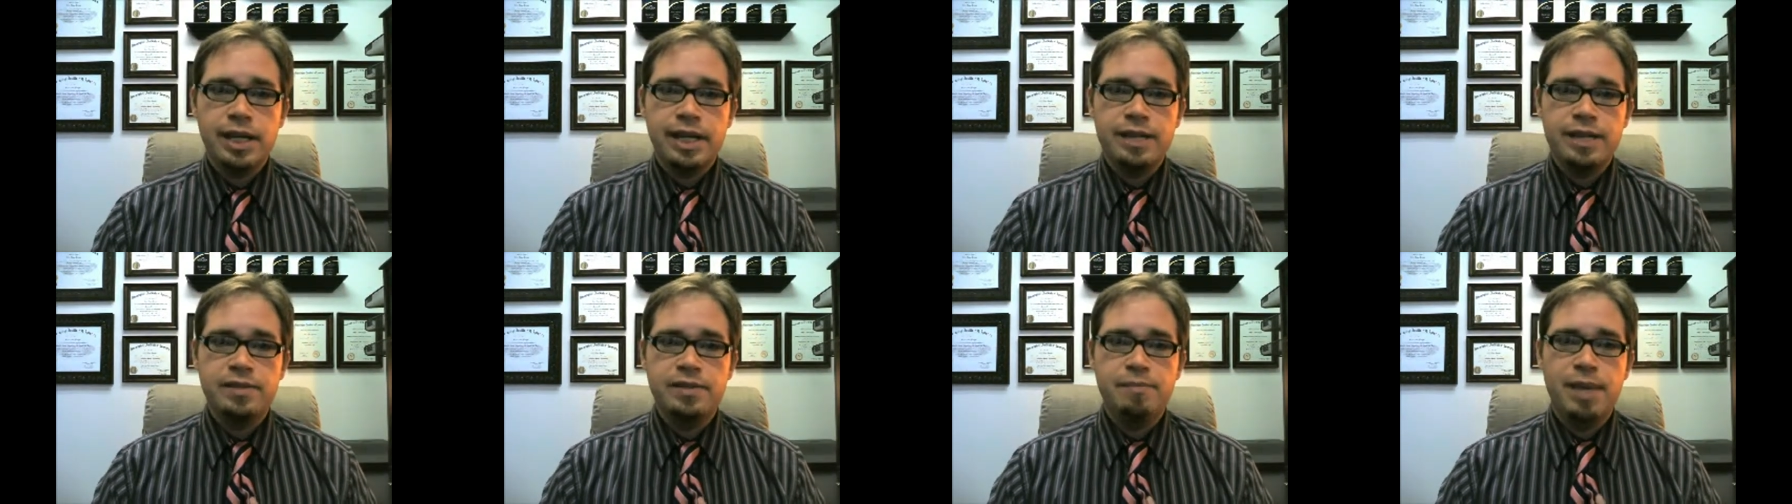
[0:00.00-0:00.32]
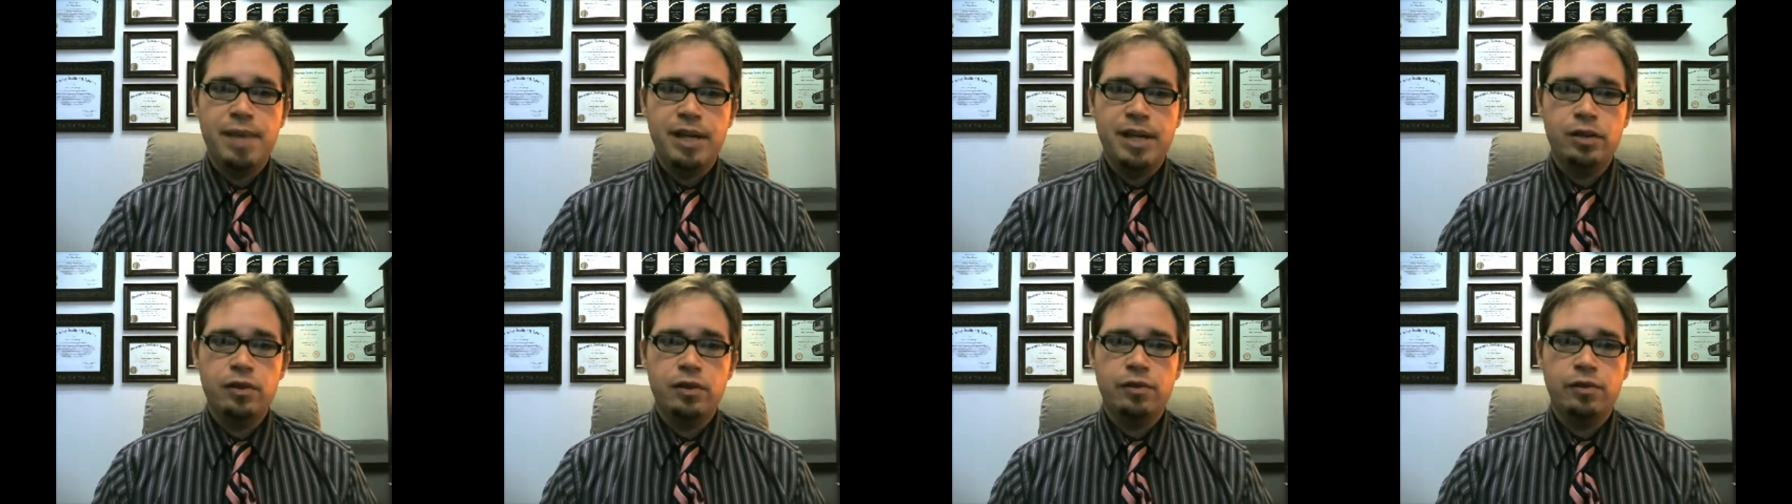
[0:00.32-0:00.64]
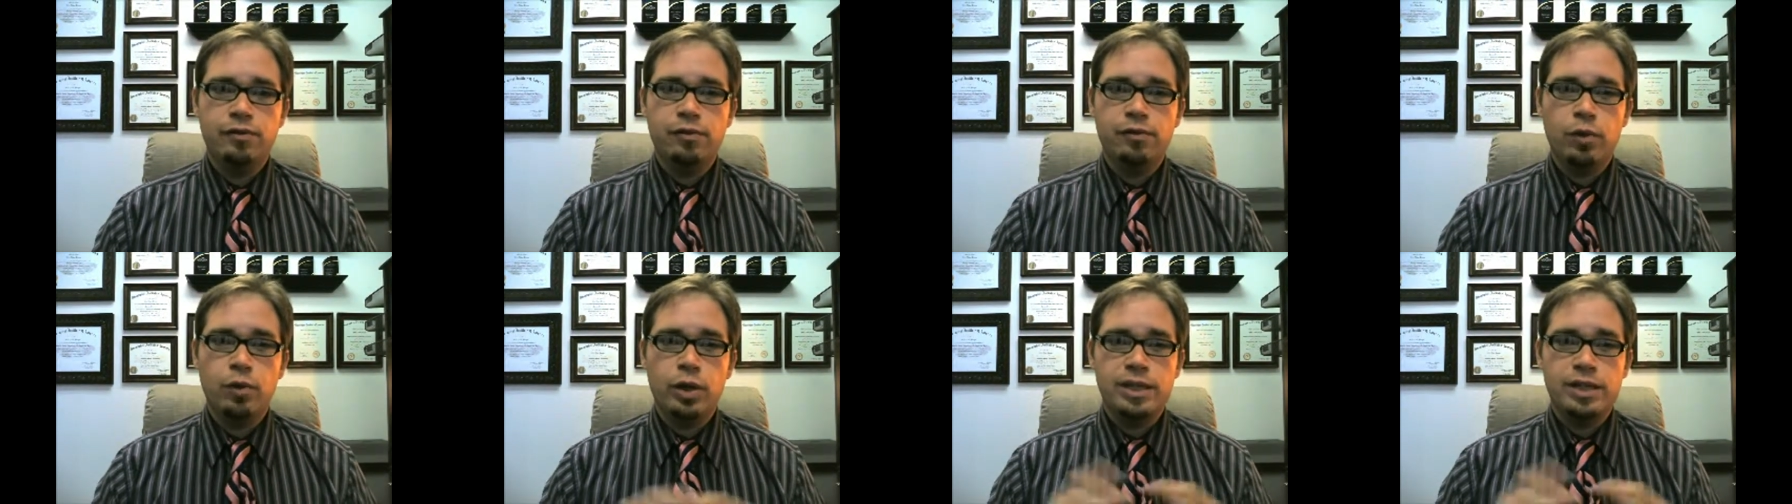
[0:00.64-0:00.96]
is better
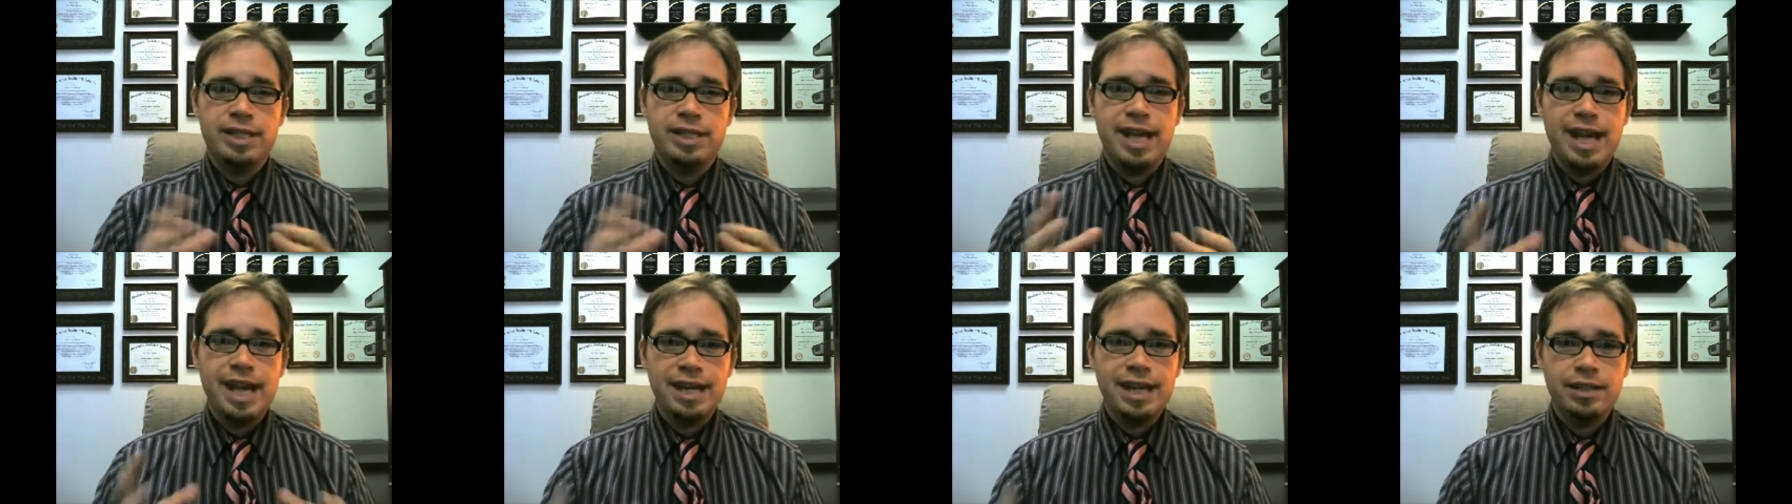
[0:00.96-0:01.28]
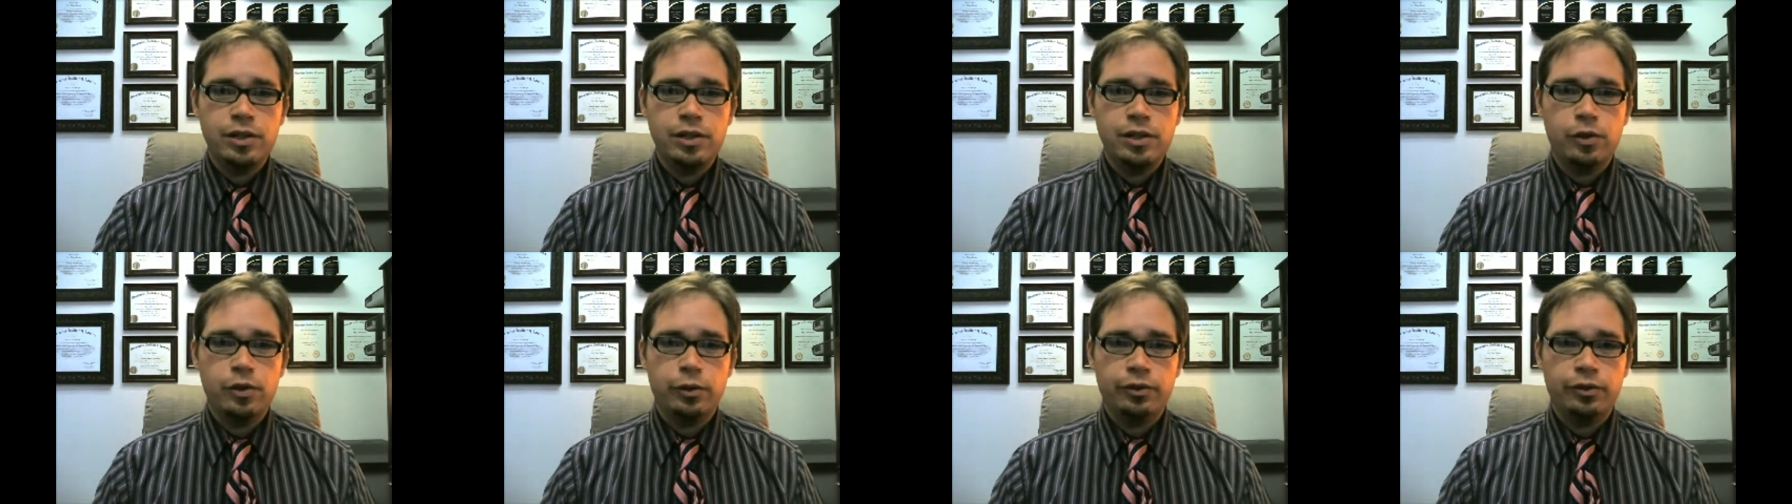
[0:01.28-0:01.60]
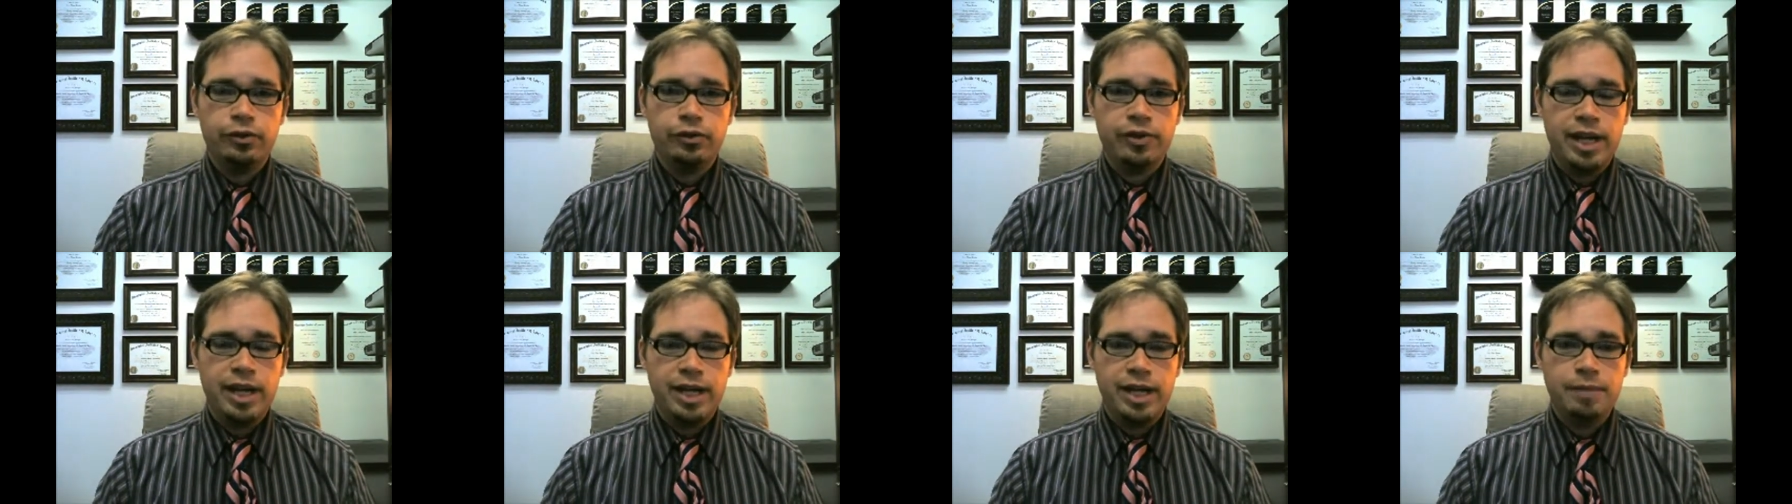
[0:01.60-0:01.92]
for a technical
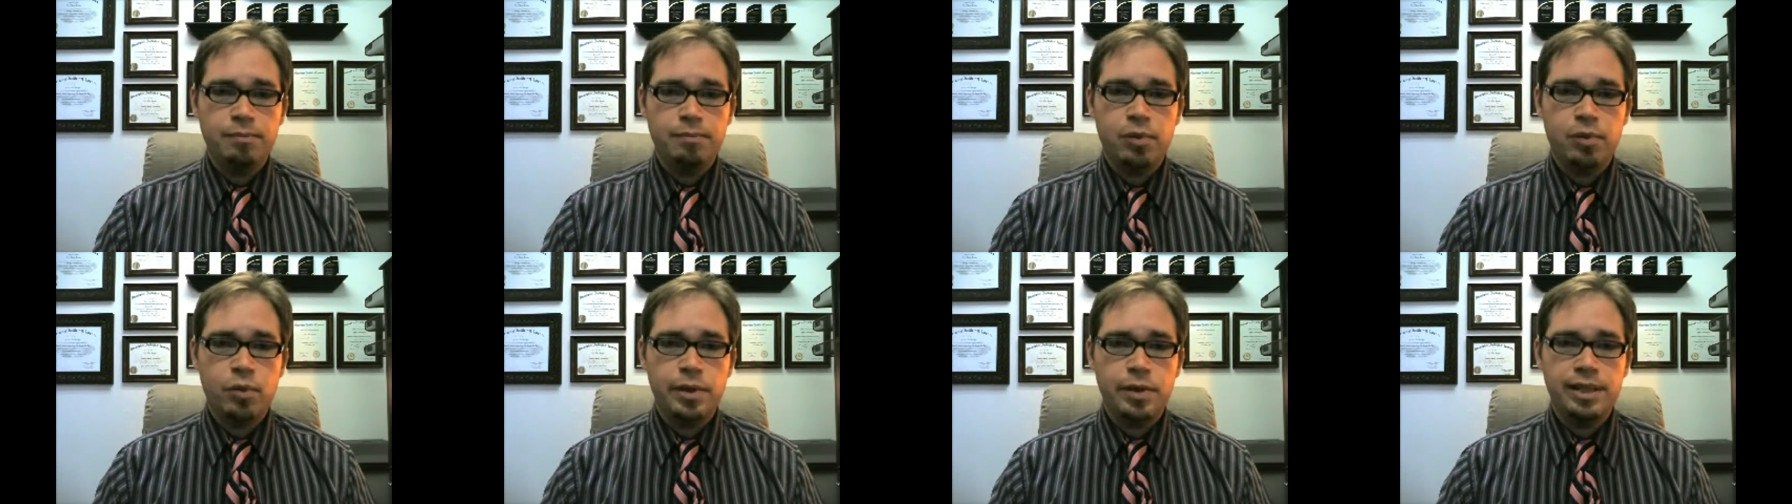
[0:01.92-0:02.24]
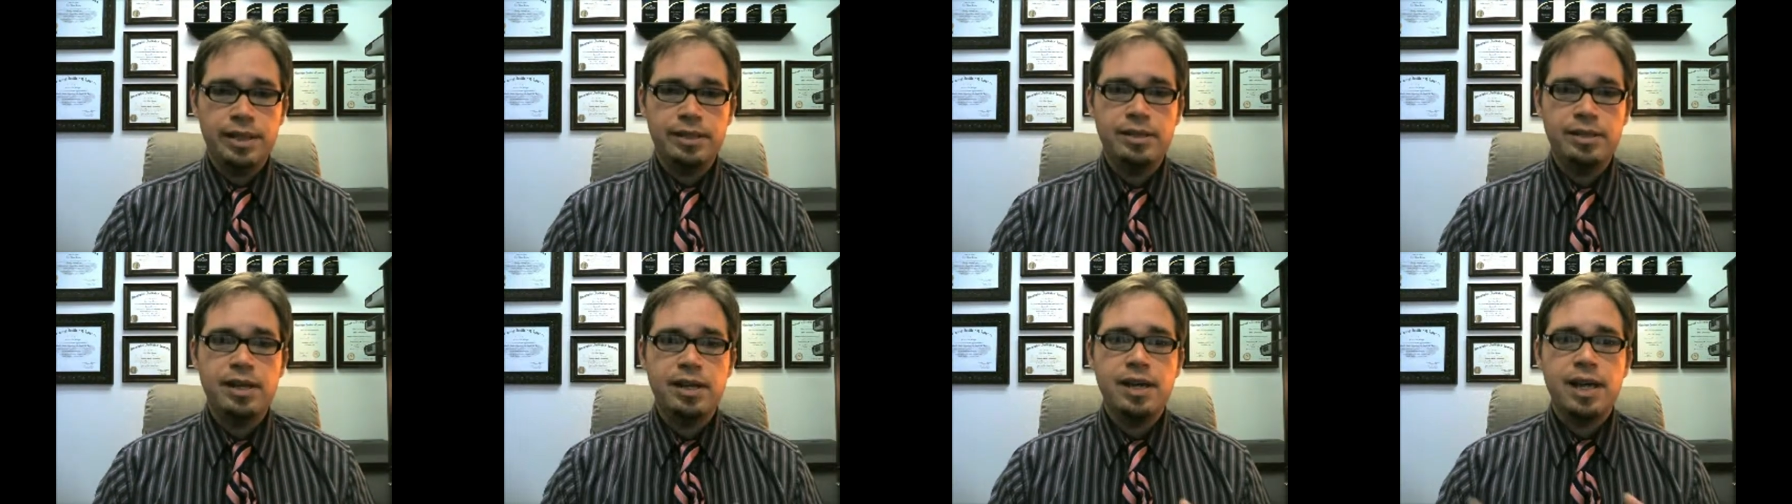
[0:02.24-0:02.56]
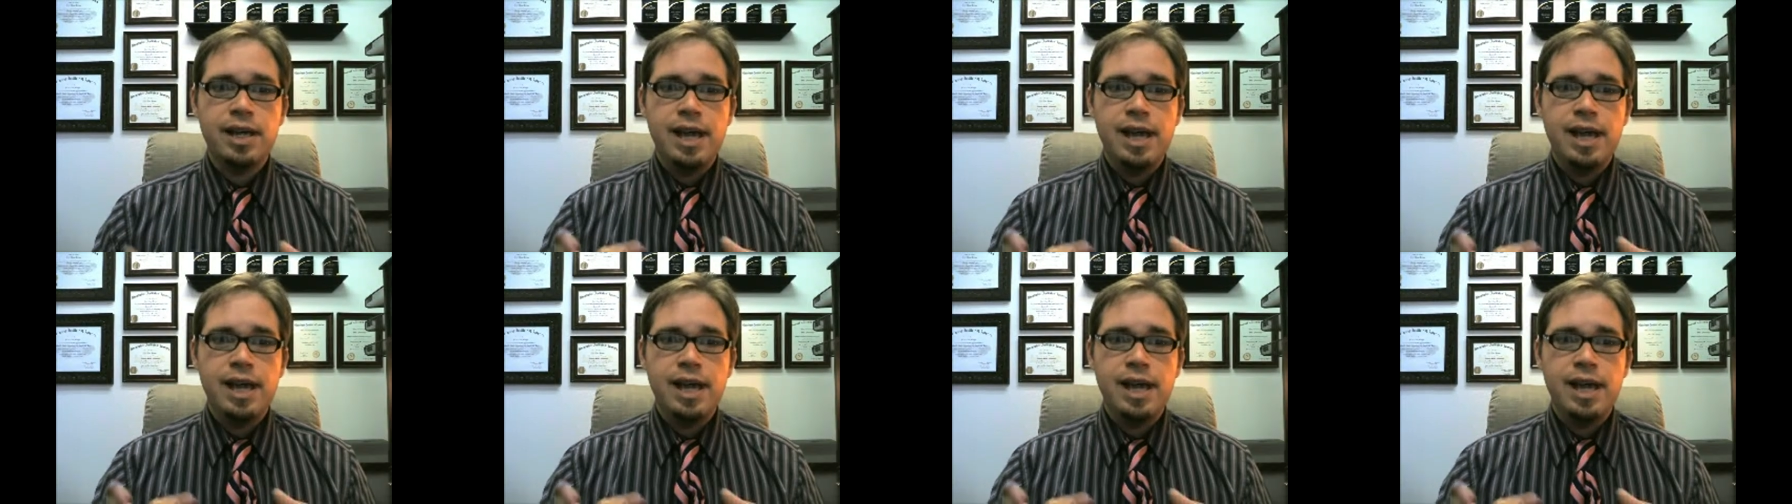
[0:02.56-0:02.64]
standpoint.